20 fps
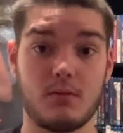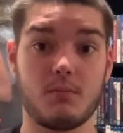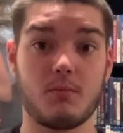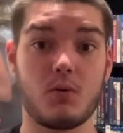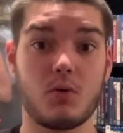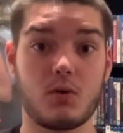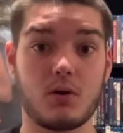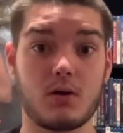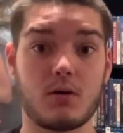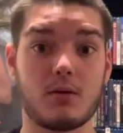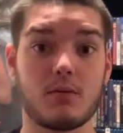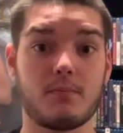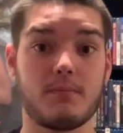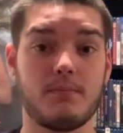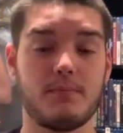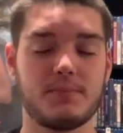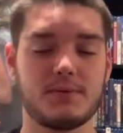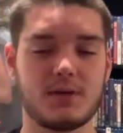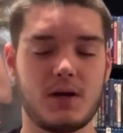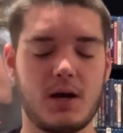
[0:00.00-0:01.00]
the more
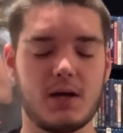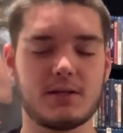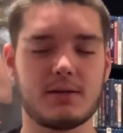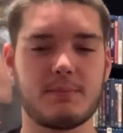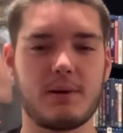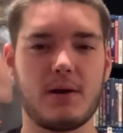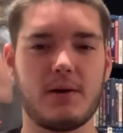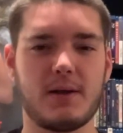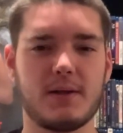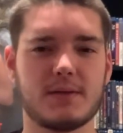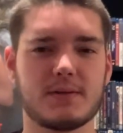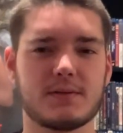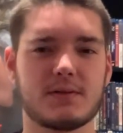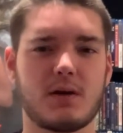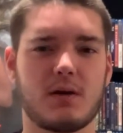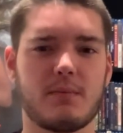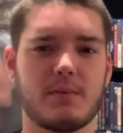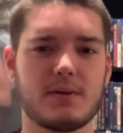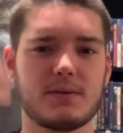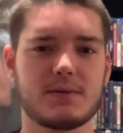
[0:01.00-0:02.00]
talked about
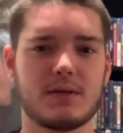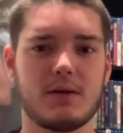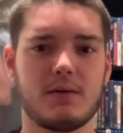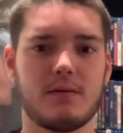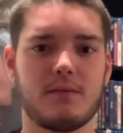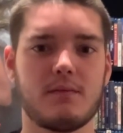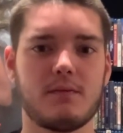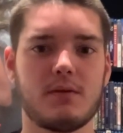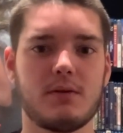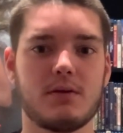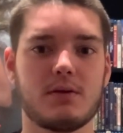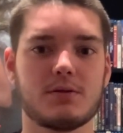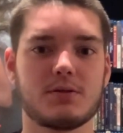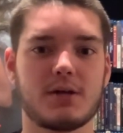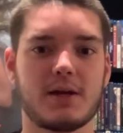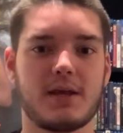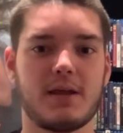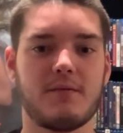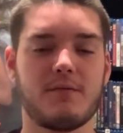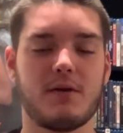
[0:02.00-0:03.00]
installments of the
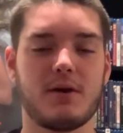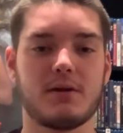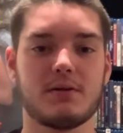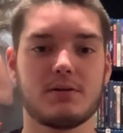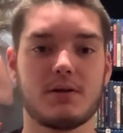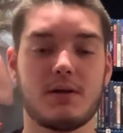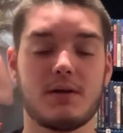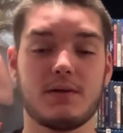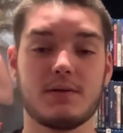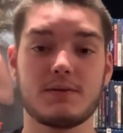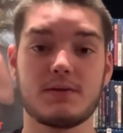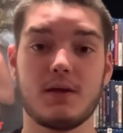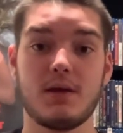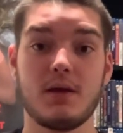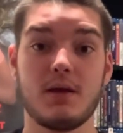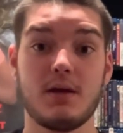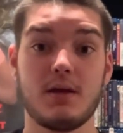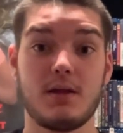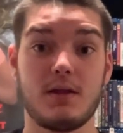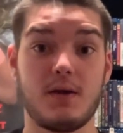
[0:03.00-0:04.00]
Chucky franchise.
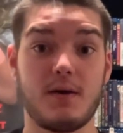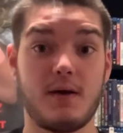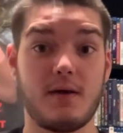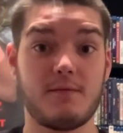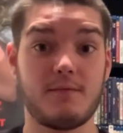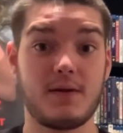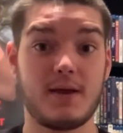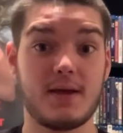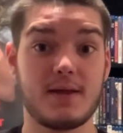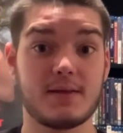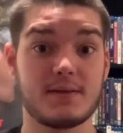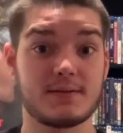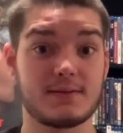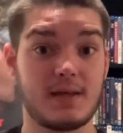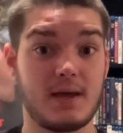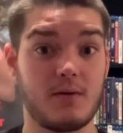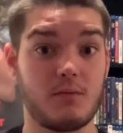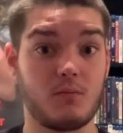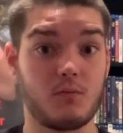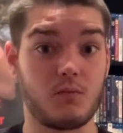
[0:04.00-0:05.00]
You have fans
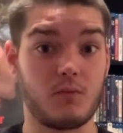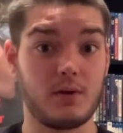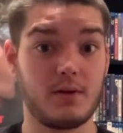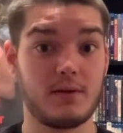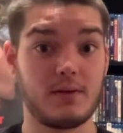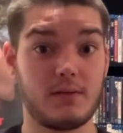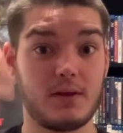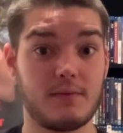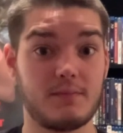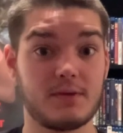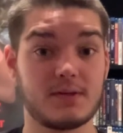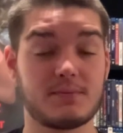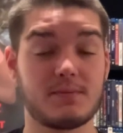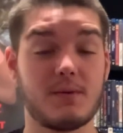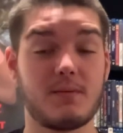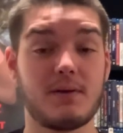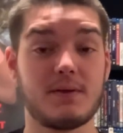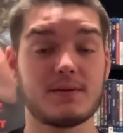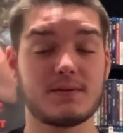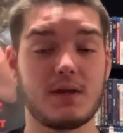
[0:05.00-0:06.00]
that really love this
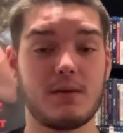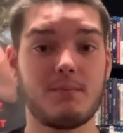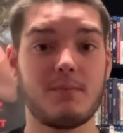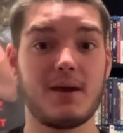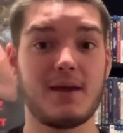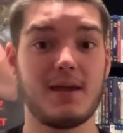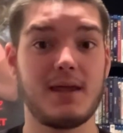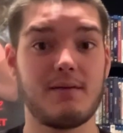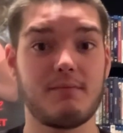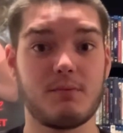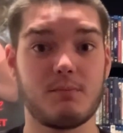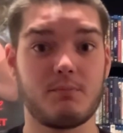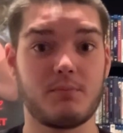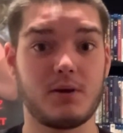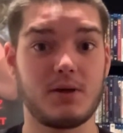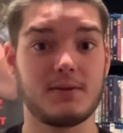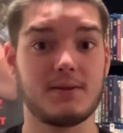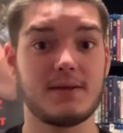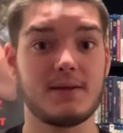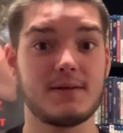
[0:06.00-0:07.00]
movie. Some might even
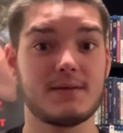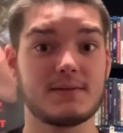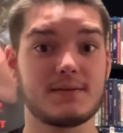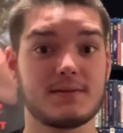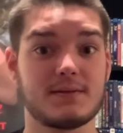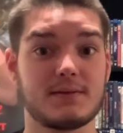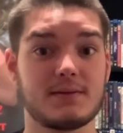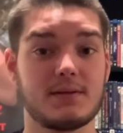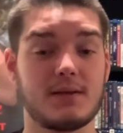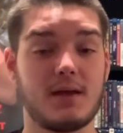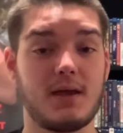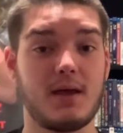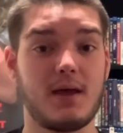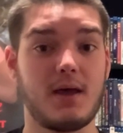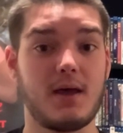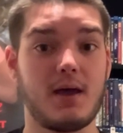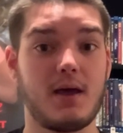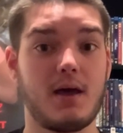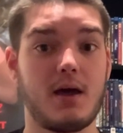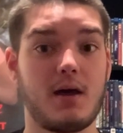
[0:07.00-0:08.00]
put this
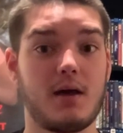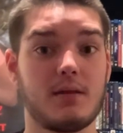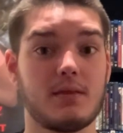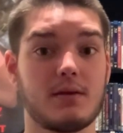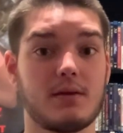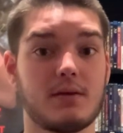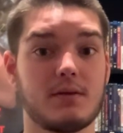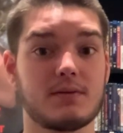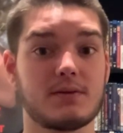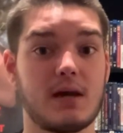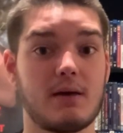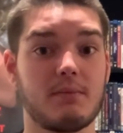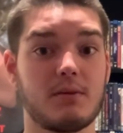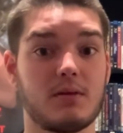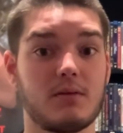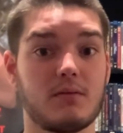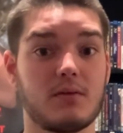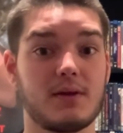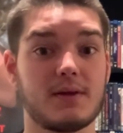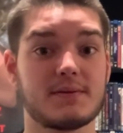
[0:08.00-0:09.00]
on the top of
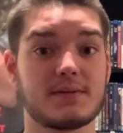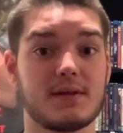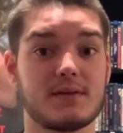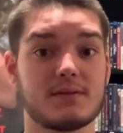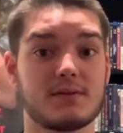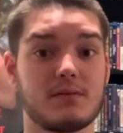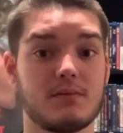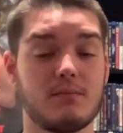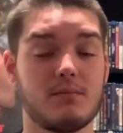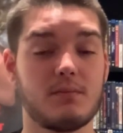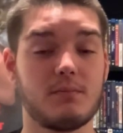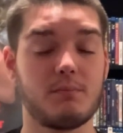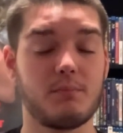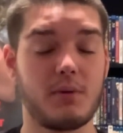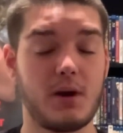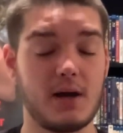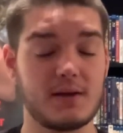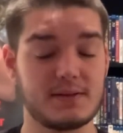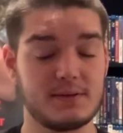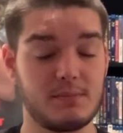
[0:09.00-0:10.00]
their list as
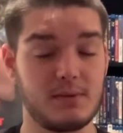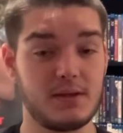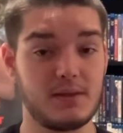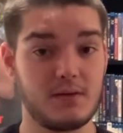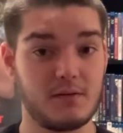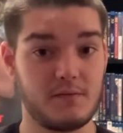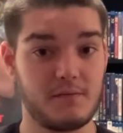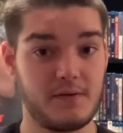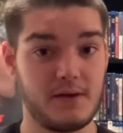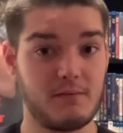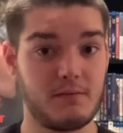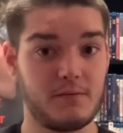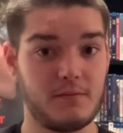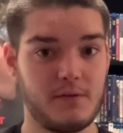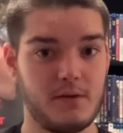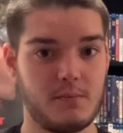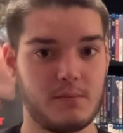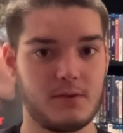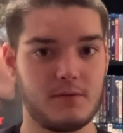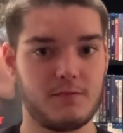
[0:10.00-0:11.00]
possibly their favorite
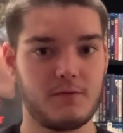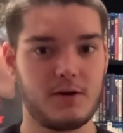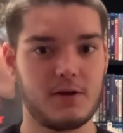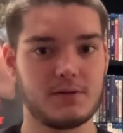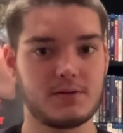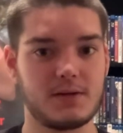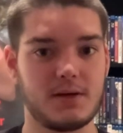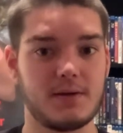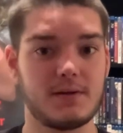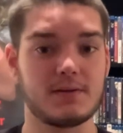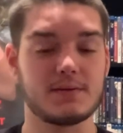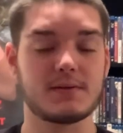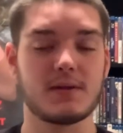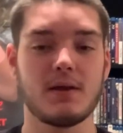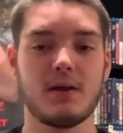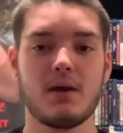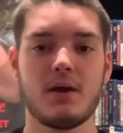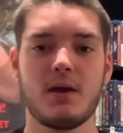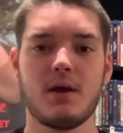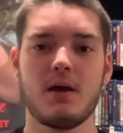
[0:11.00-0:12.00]
film in the franchise.
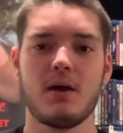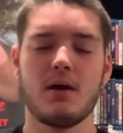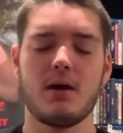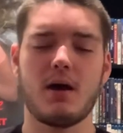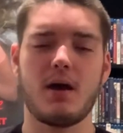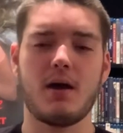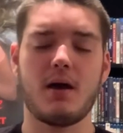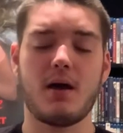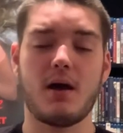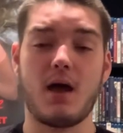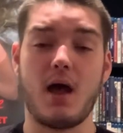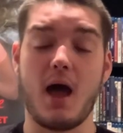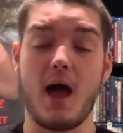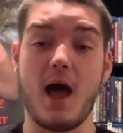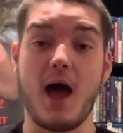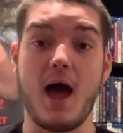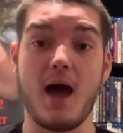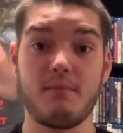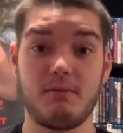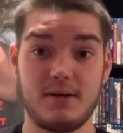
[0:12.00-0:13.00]

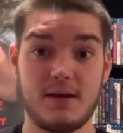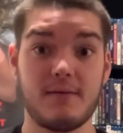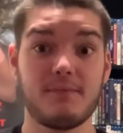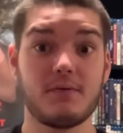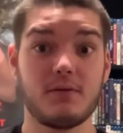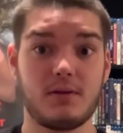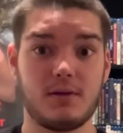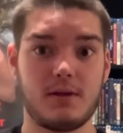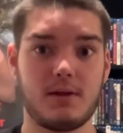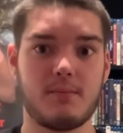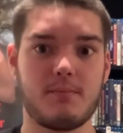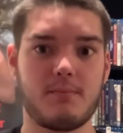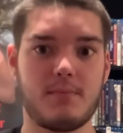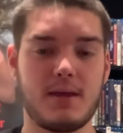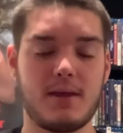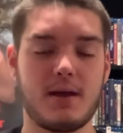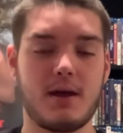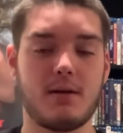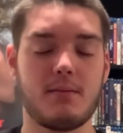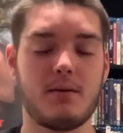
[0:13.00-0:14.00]
I would definitely be